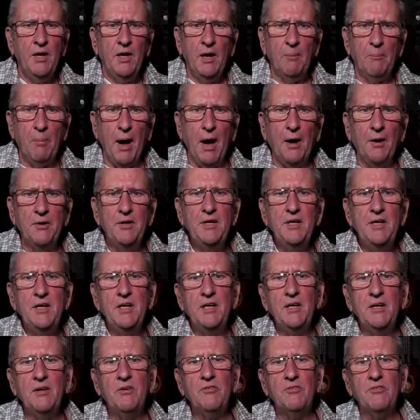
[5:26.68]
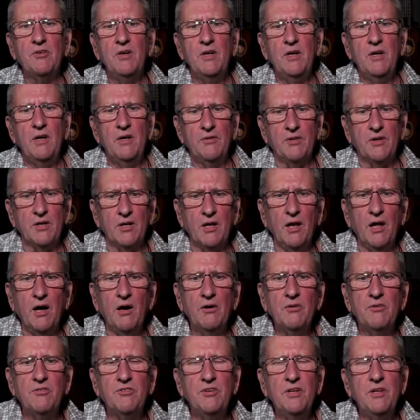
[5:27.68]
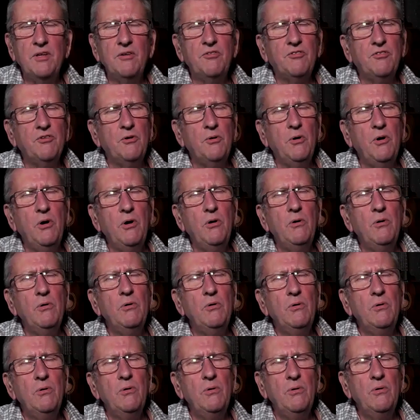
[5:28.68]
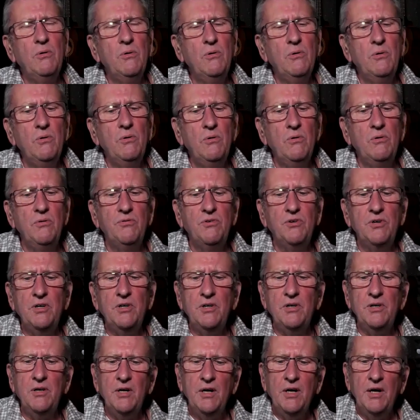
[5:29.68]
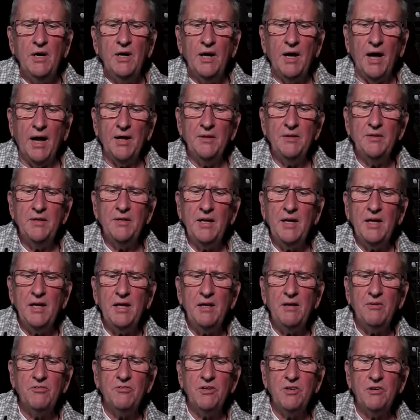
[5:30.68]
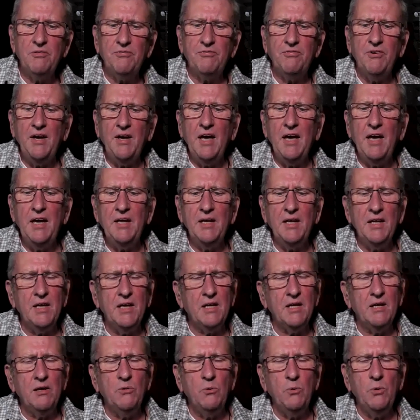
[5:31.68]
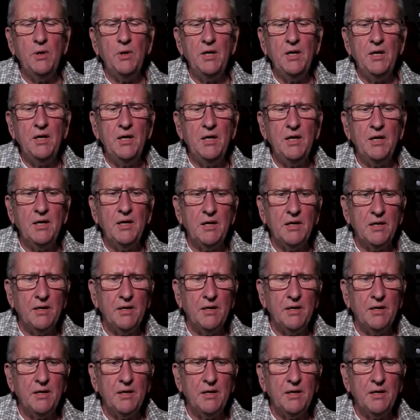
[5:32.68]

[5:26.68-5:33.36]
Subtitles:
about years that long since are over and days that are fading away.